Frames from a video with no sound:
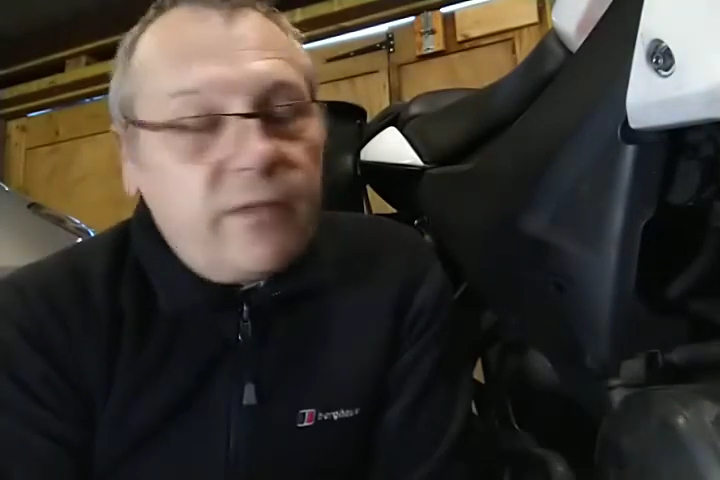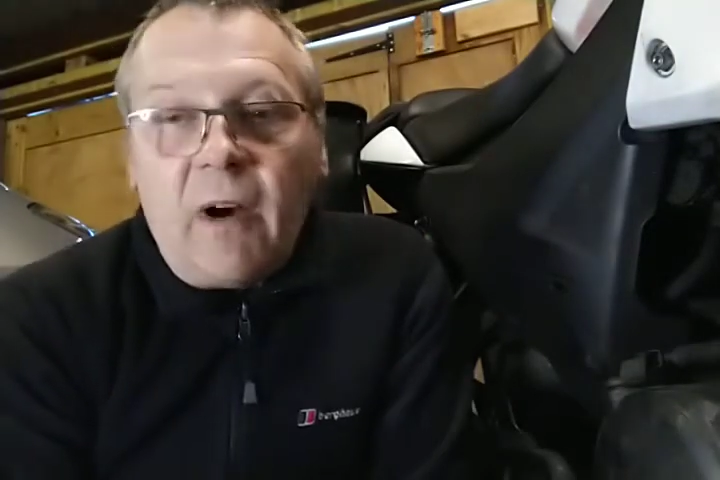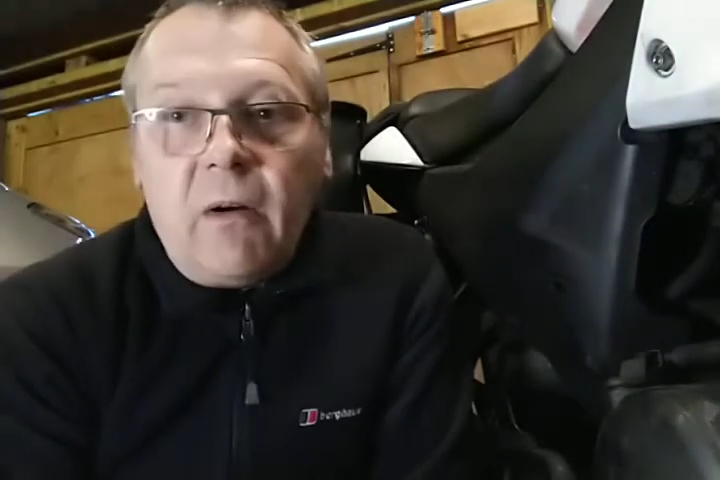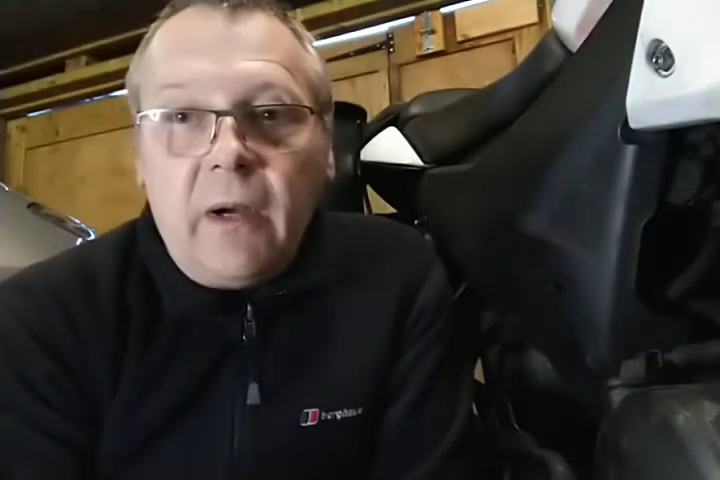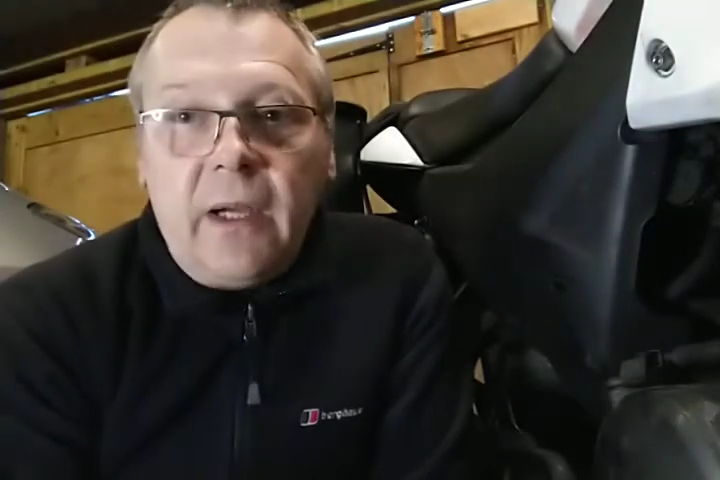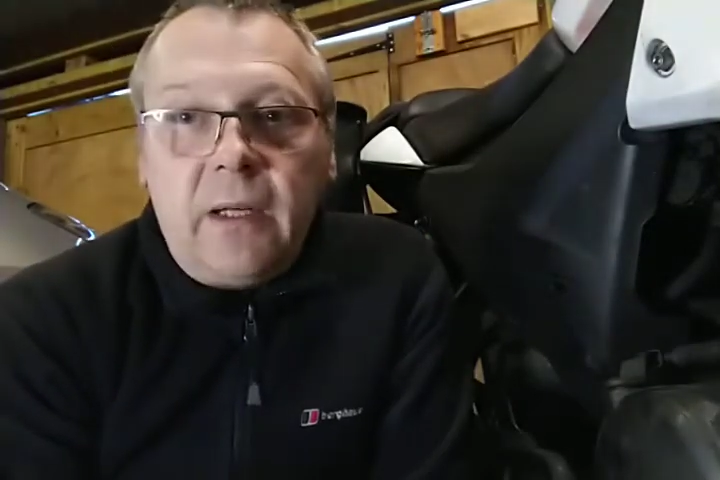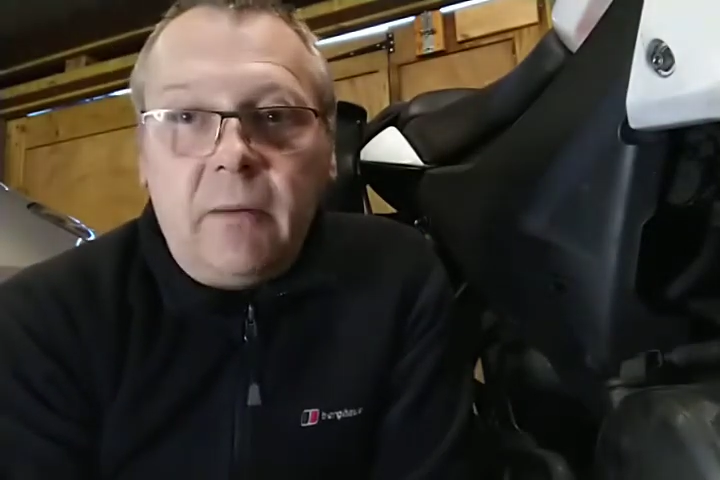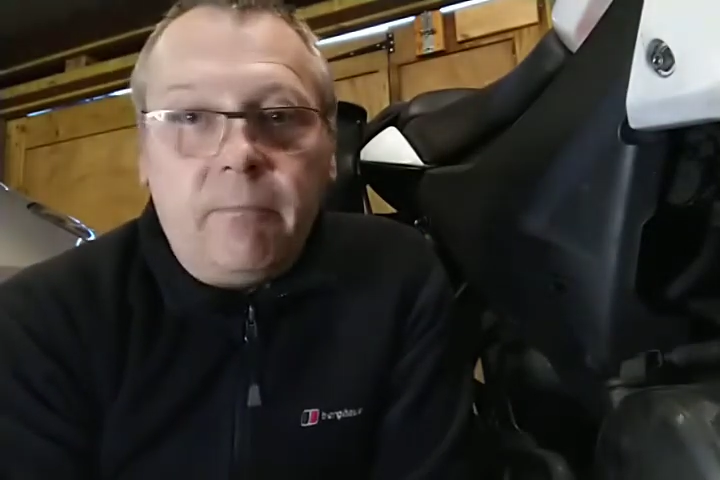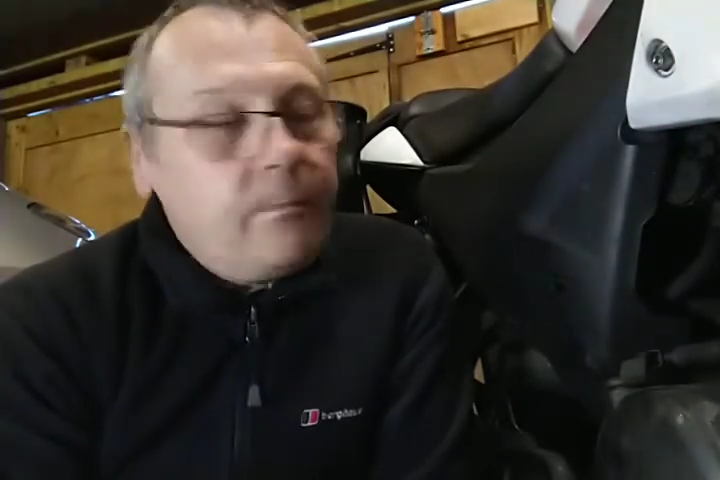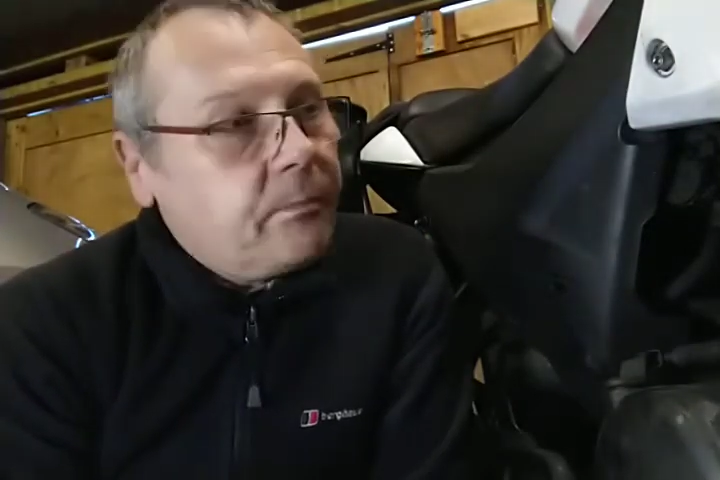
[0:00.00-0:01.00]

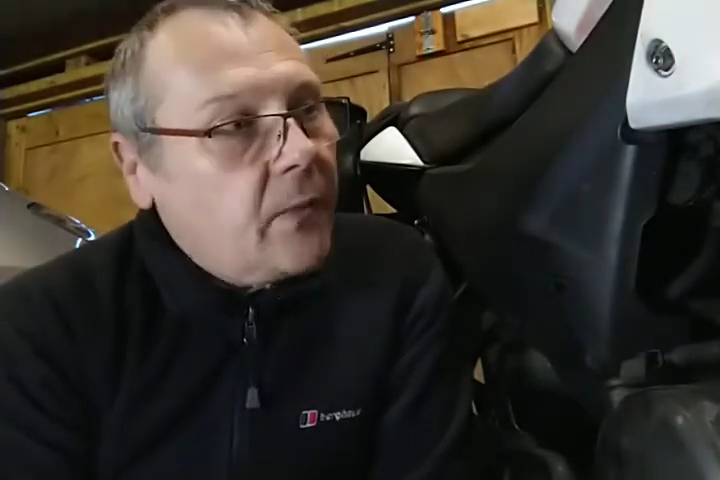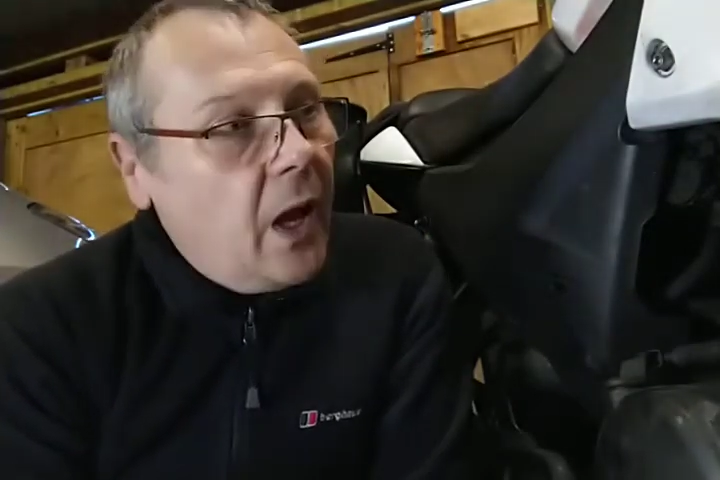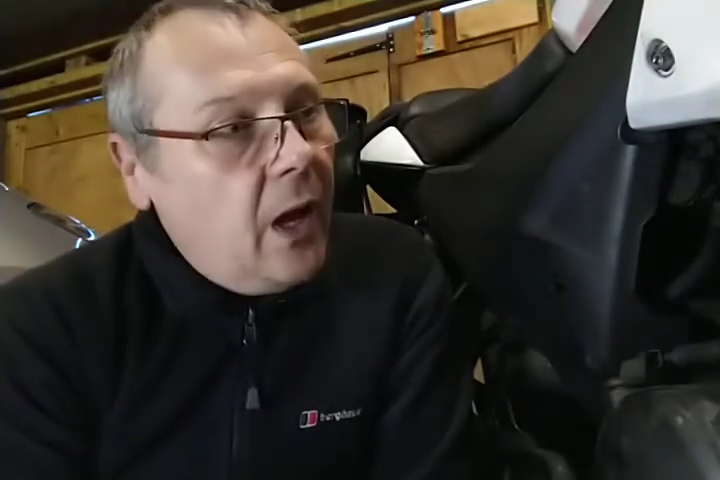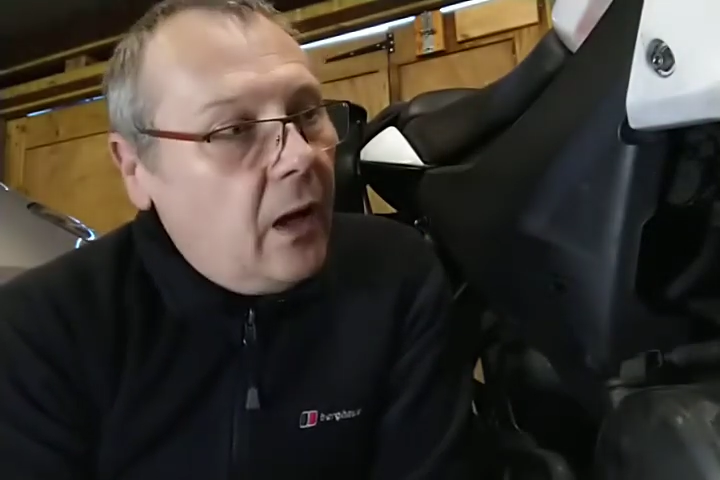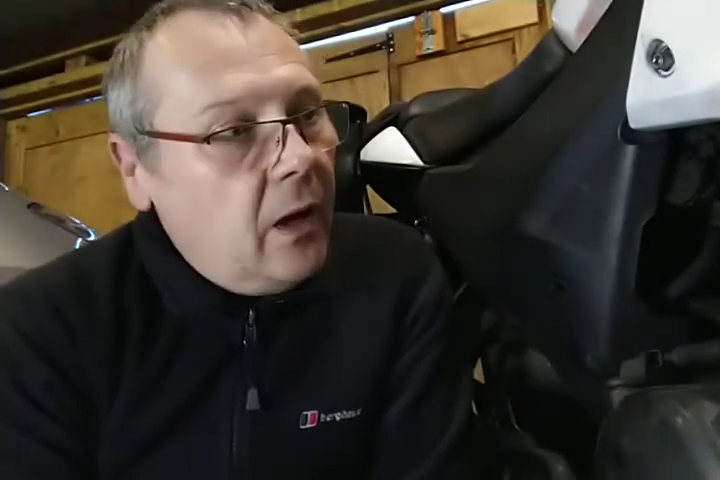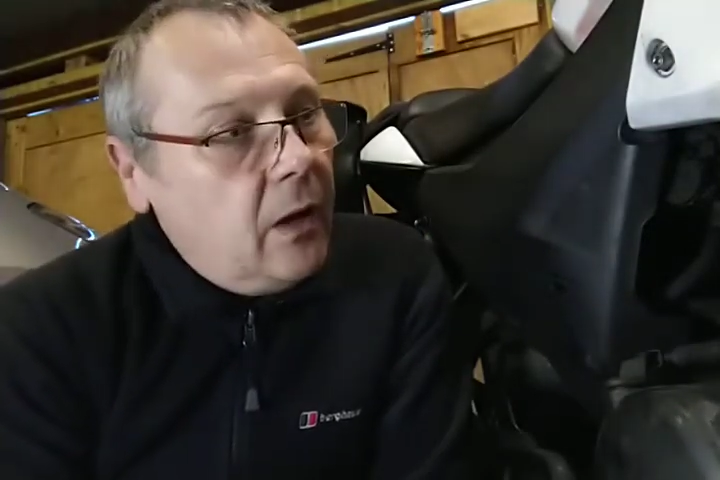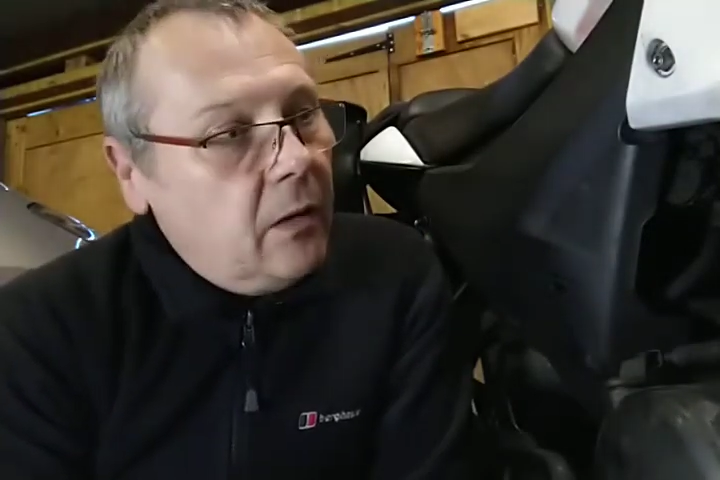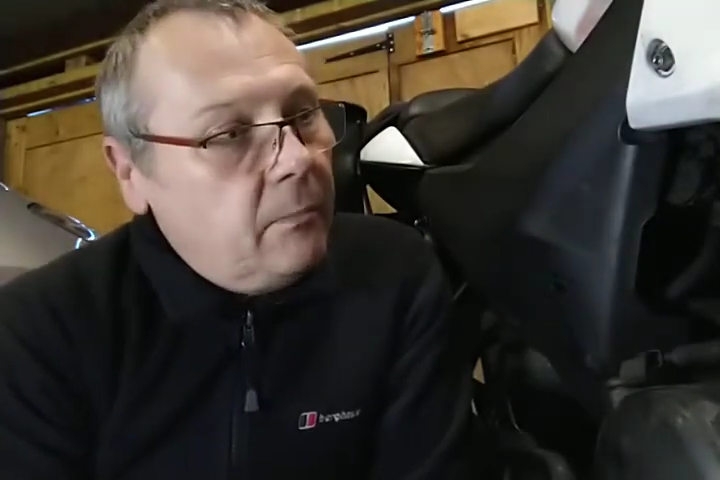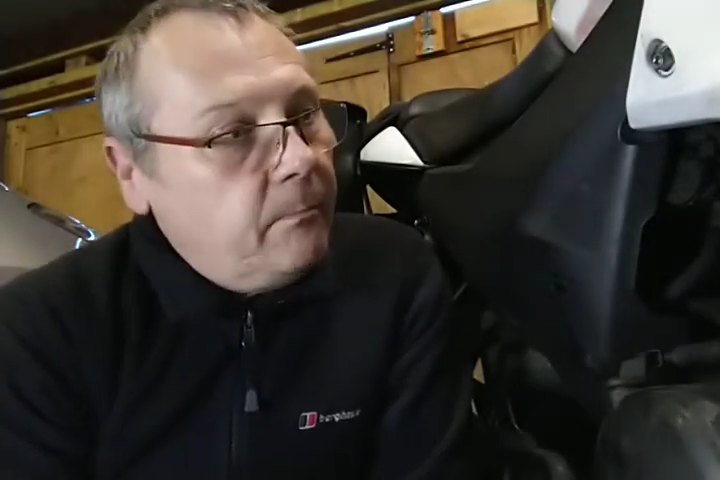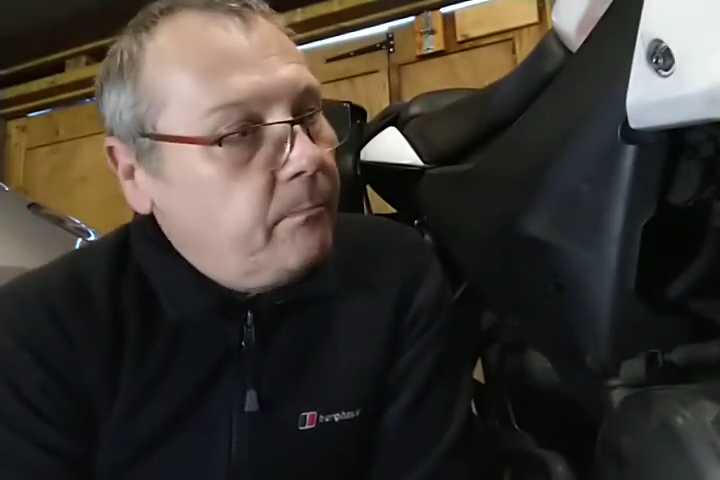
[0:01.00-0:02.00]
fine.
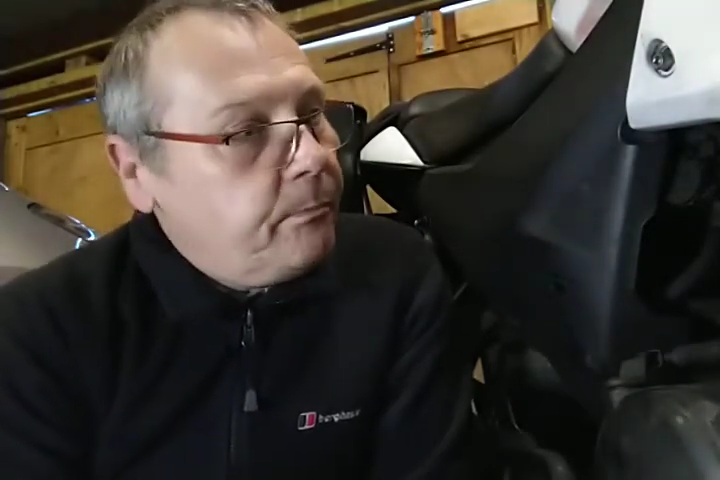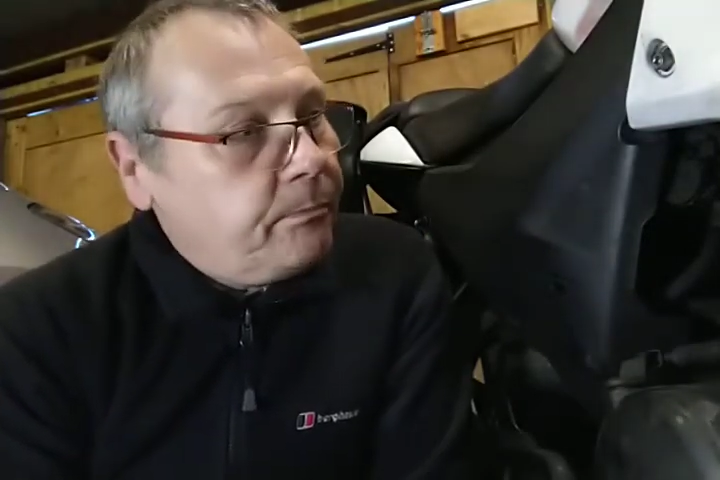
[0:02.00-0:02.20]
The